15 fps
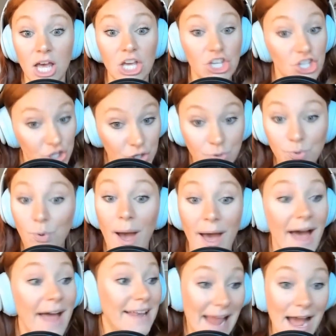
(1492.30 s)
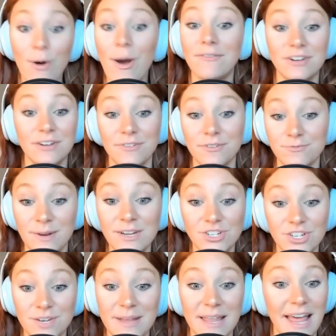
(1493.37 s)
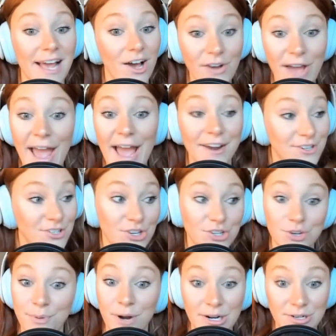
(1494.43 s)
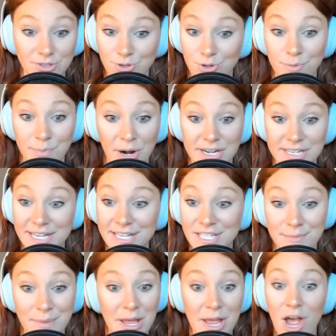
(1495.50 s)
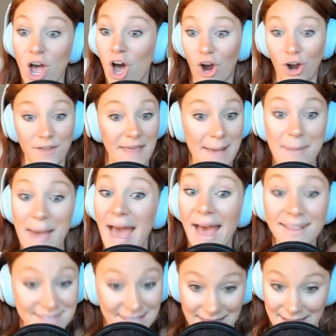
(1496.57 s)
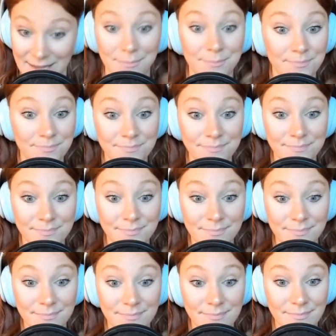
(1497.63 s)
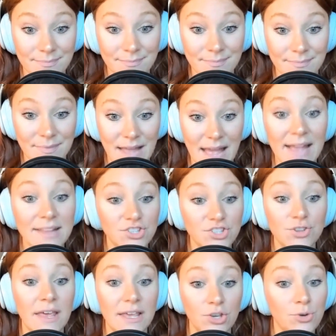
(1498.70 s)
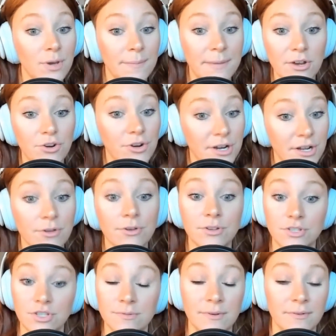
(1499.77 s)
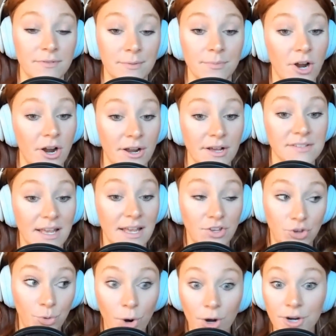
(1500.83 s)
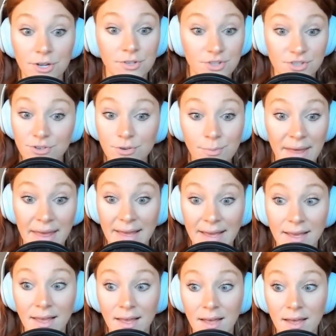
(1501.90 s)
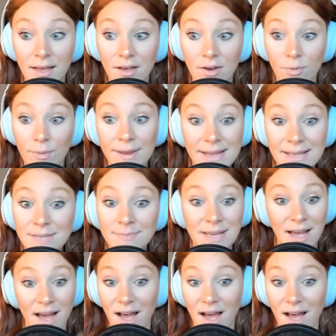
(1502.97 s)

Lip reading: you now have enough information to be like, okay, I understand your products are third-party tested, but are they passing? And so that you can be a critical consumer of the products that you are consuming. we need to be